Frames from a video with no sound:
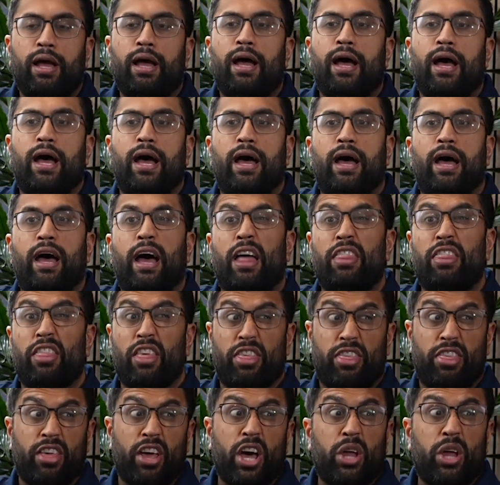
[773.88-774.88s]
And the
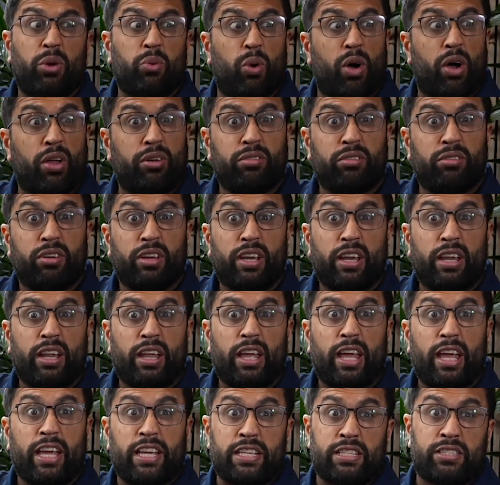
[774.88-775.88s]
third one
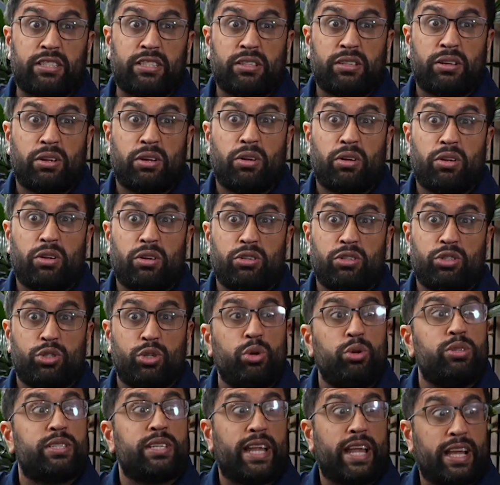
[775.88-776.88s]
is
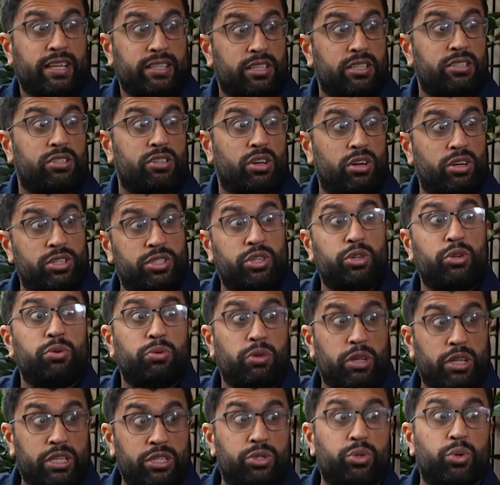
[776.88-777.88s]
choose an exercise you
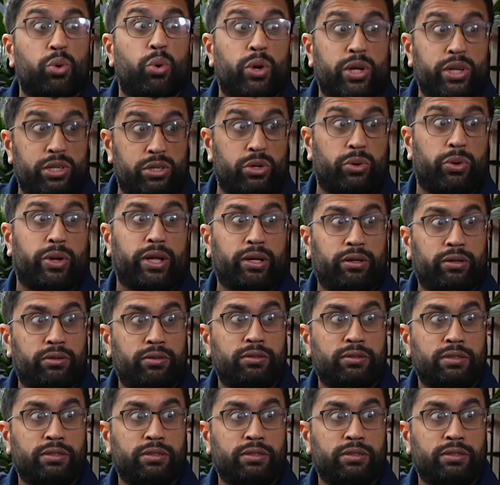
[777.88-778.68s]
enjoy doing.